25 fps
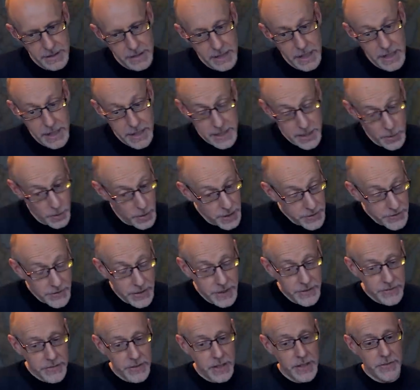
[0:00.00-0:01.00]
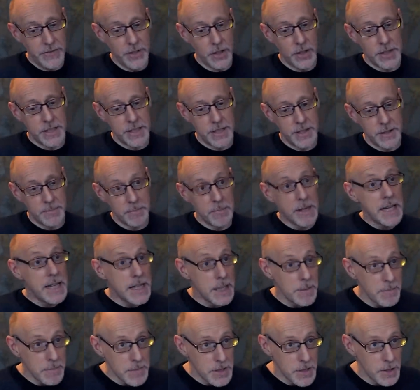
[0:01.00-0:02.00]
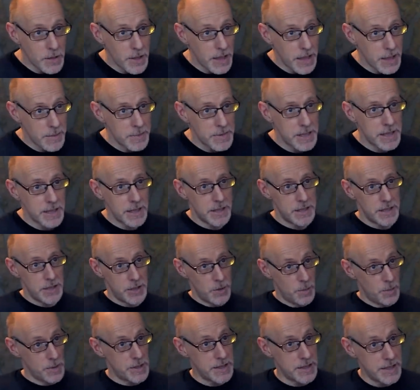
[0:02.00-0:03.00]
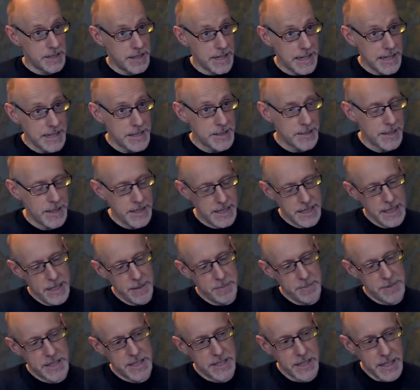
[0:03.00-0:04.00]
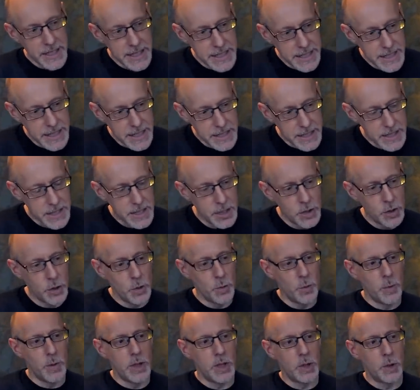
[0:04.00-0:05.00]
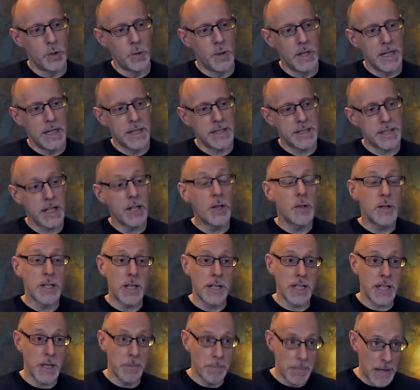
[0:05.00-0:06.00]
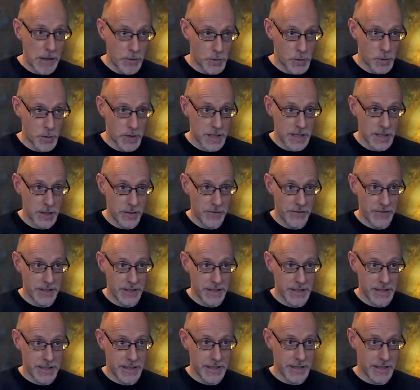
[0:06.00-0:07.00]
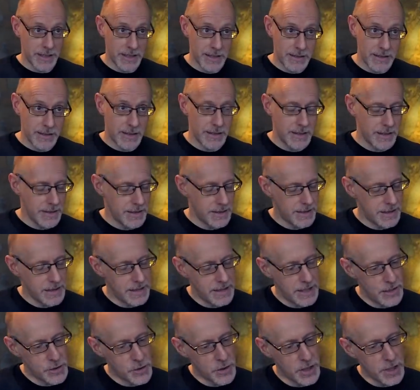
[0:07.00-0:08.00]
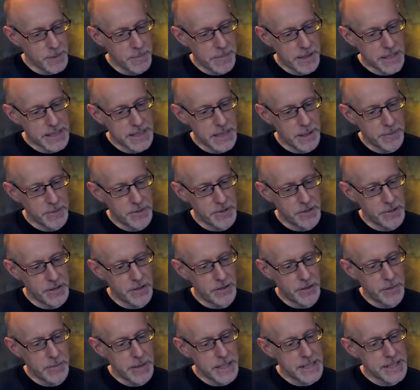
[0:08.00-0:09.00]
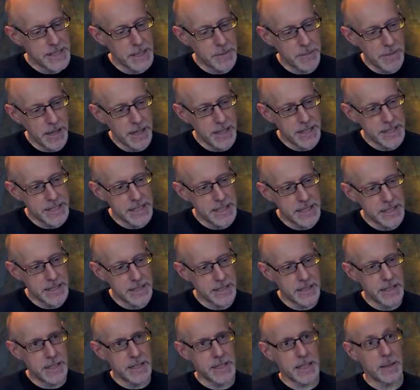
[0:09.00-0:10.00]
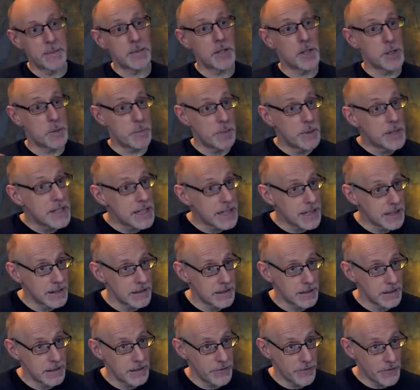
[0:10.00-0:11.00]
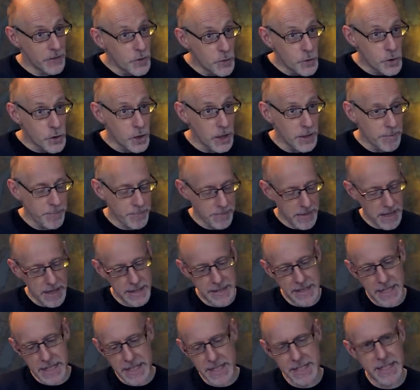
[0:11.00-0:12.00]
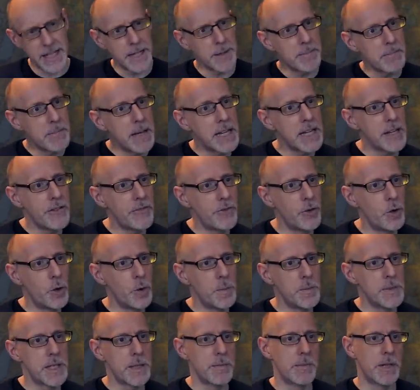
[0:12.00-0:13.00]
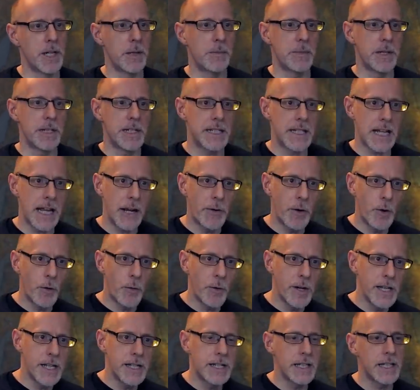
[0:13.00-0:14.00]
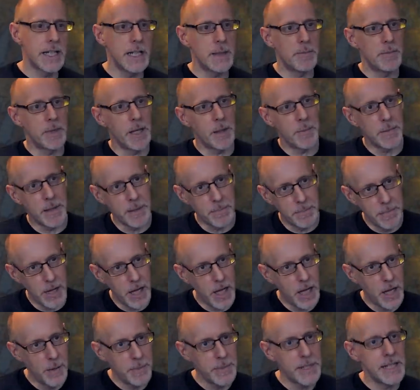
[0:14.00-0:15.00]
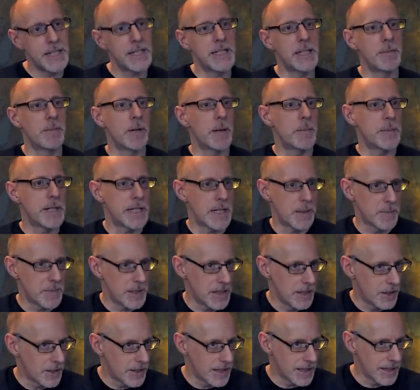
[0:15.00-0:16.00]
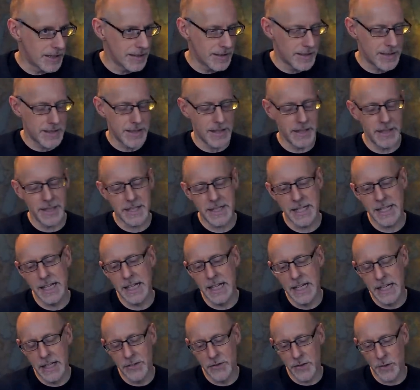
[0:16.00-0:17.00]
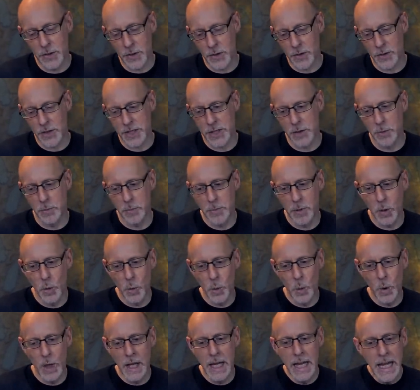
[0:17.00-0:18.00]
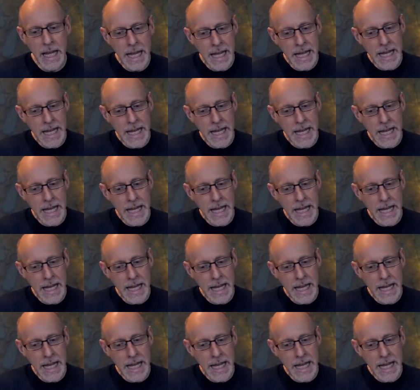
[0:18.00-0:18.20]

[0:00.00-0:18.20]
Yeah, so I've looked at mediums who claim to talk to the dead, psychics who will tell you something about yourself that they allegedly picked up through their amazing abilities and sometimes predict the future. And that can take many forms. It might be a tarot reader, it might be a palmist, it might be somebody looking at the tea leaves or a crystal ball.